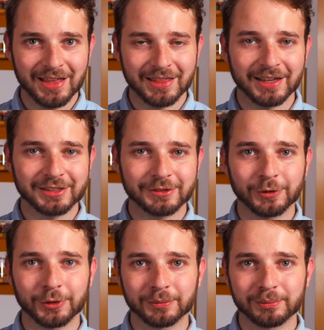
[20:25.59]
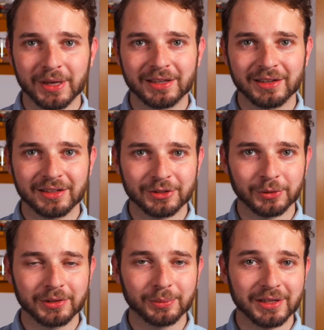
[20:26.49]
Thanks for making it
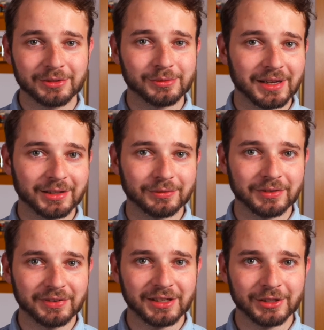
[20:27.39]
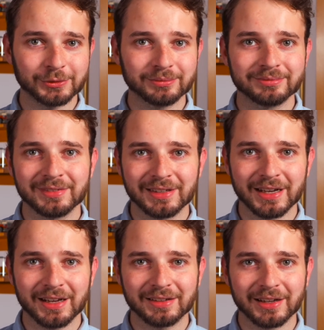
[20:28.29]
all the way to the end of the video,
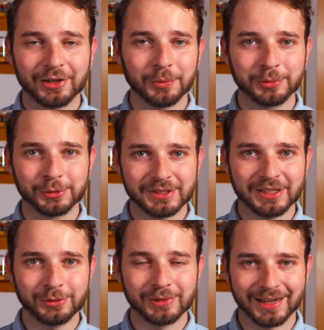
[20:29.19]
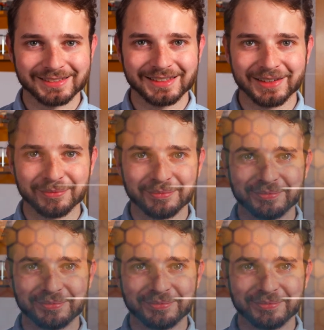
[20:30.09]
and I hope to see you next time.